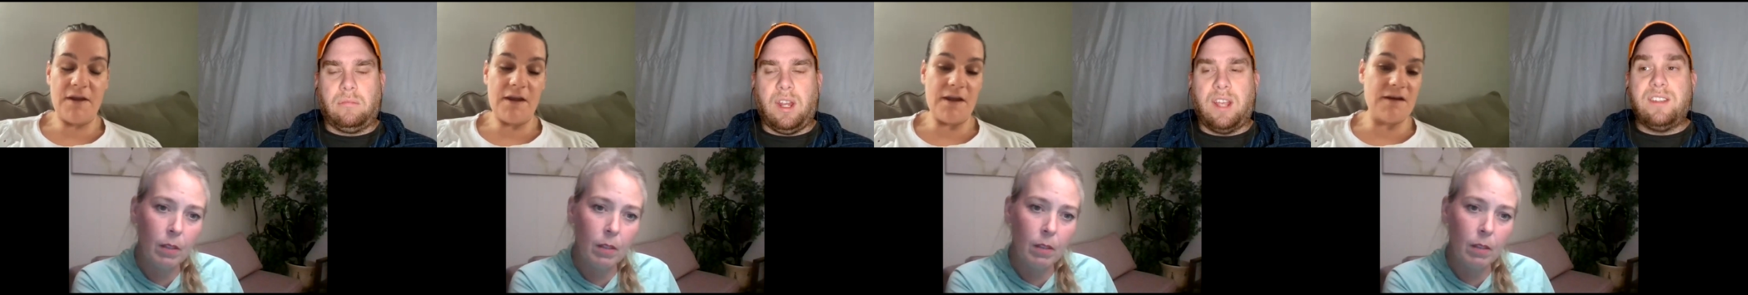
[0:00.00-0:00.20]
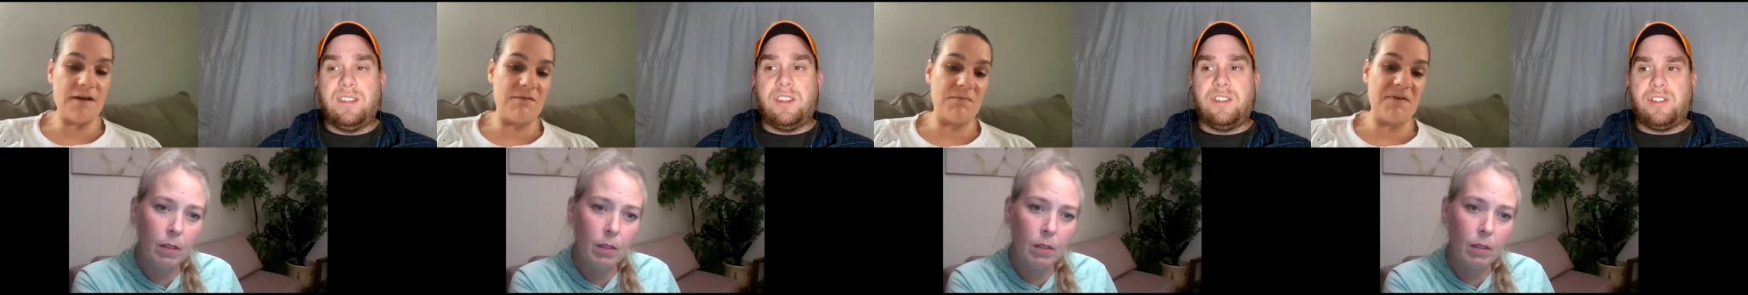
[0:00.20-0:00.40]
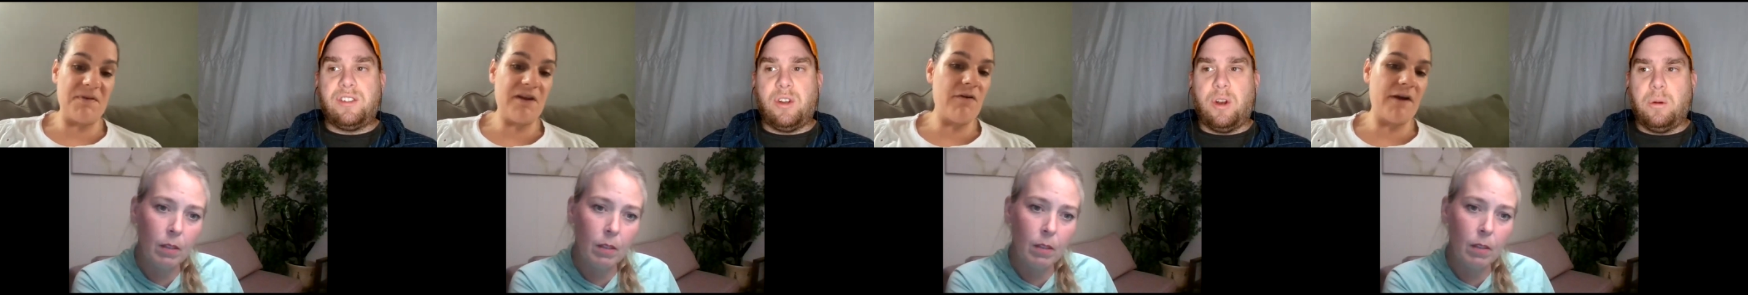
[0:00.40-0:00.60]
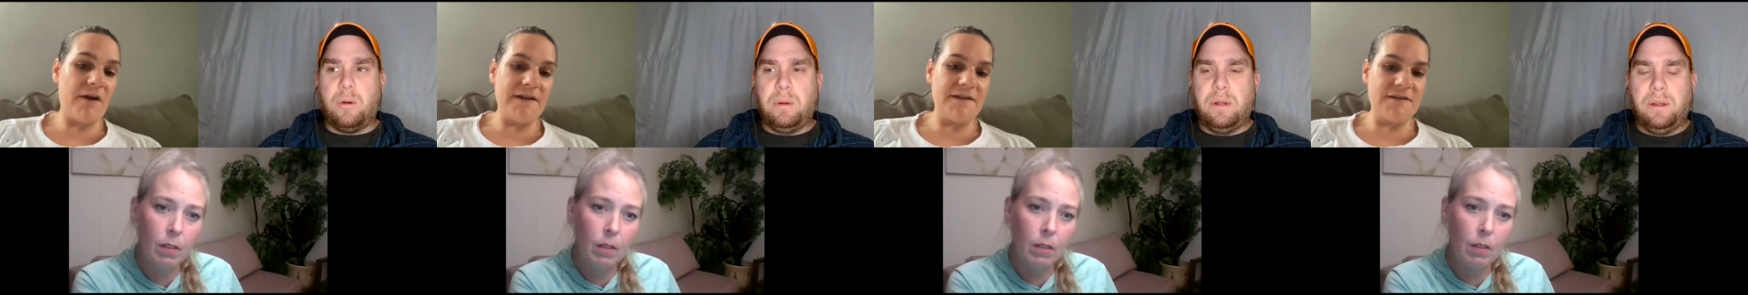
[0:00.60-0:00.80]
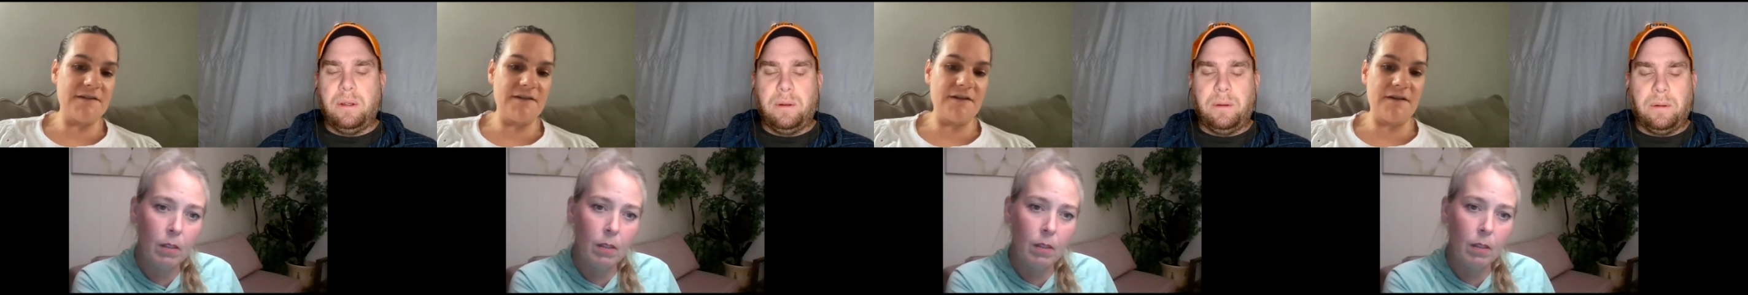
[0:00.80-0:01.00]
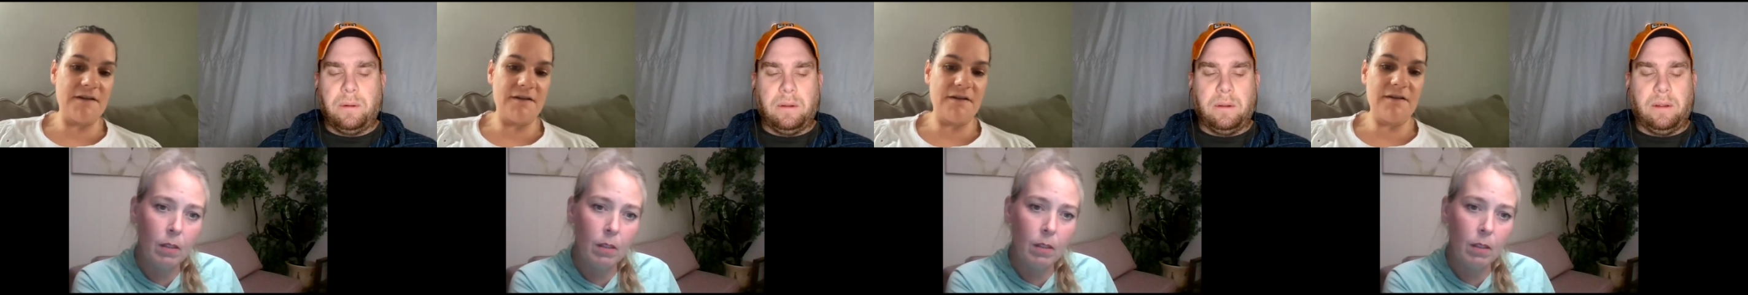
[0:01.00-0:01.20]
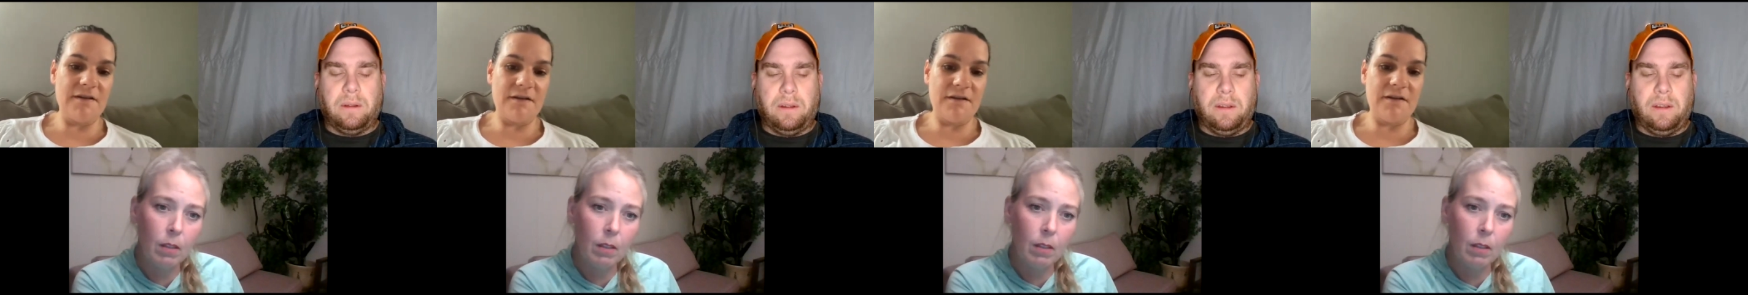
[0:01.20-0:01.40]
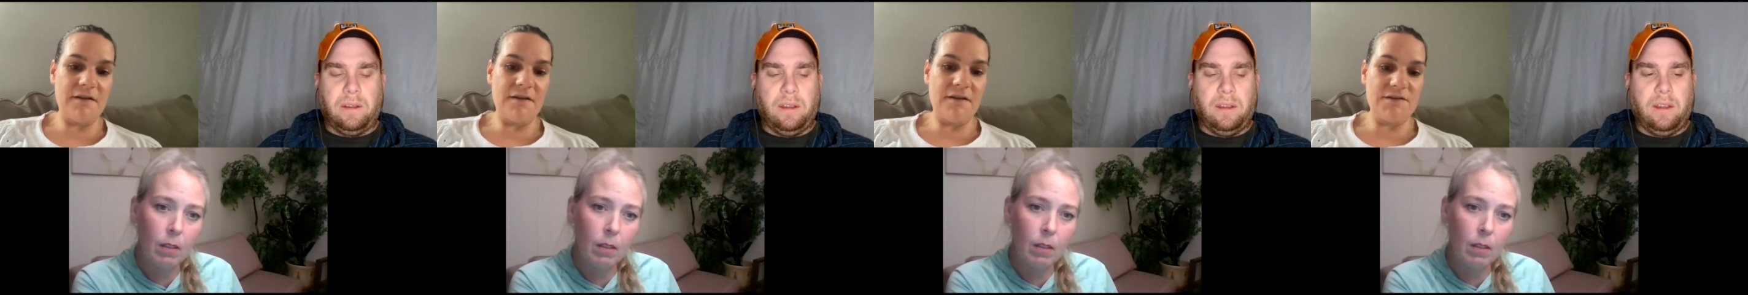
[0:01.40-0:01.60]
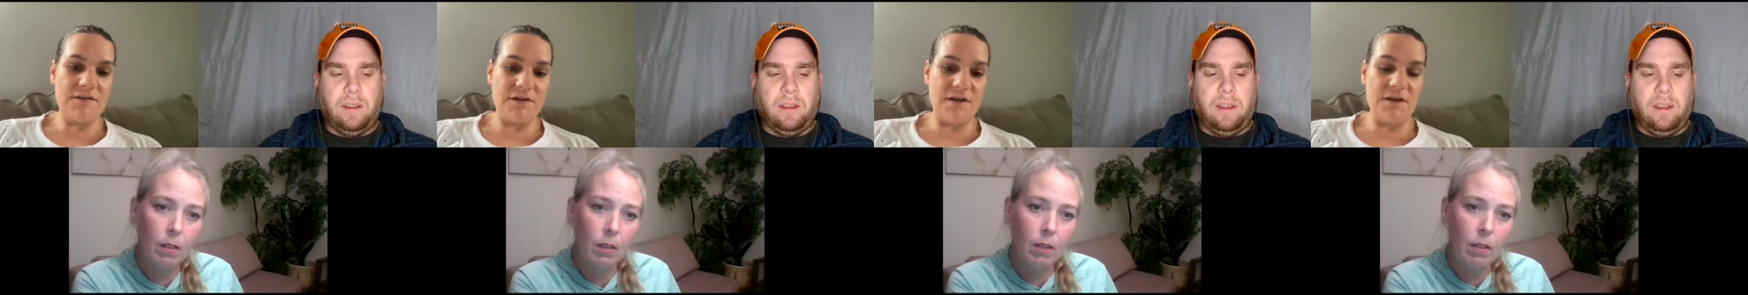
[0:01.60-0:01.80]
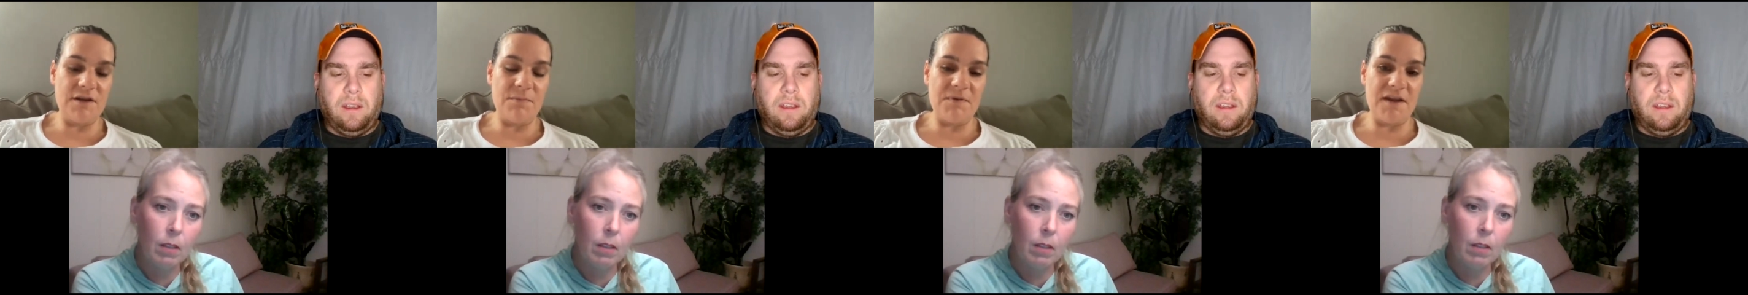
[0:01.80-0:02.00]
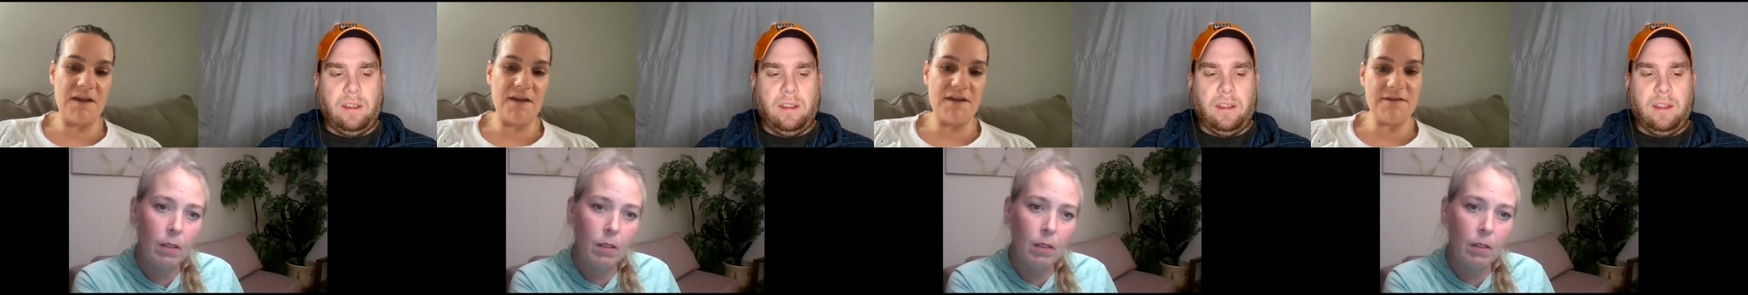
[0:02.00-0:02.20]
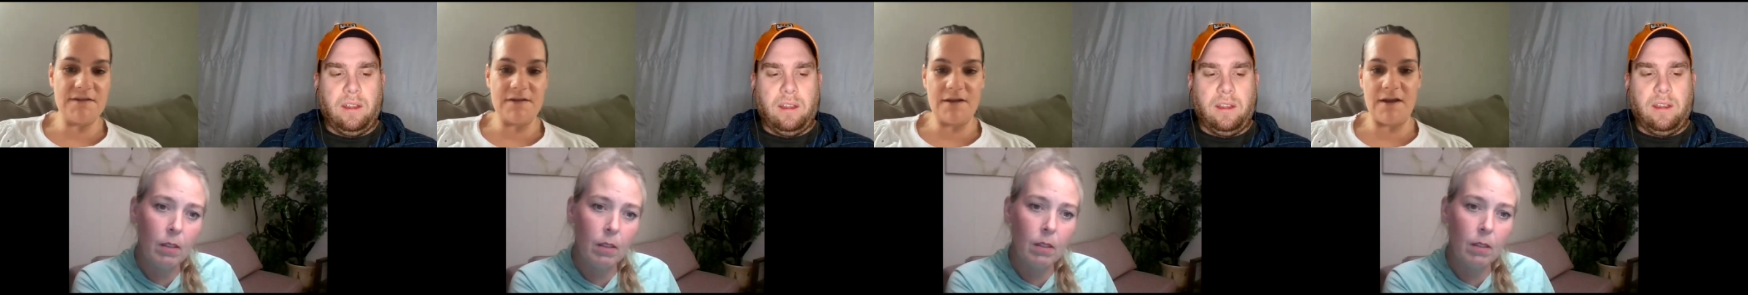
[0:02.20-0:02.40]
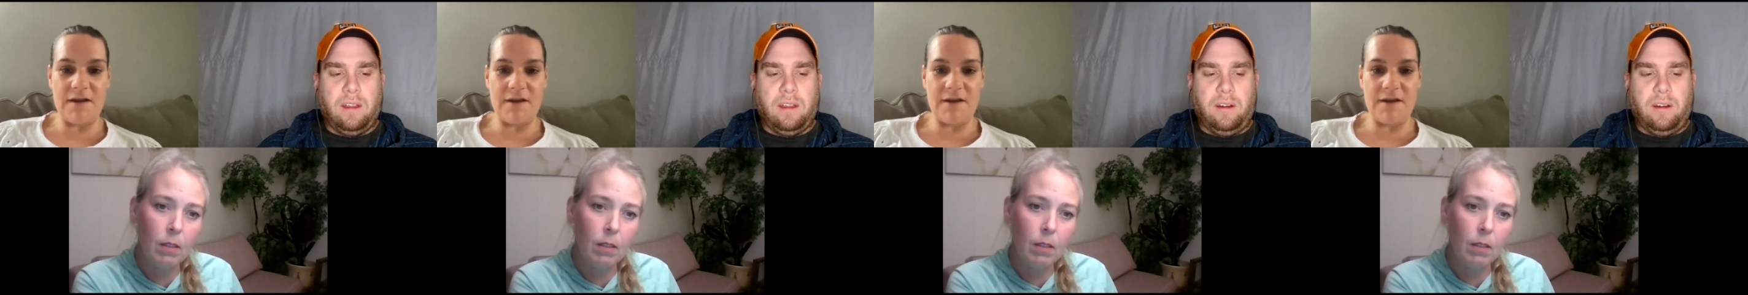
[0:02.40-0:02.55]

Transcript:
Speaker 1: and Is it'd be it great to Serpy. I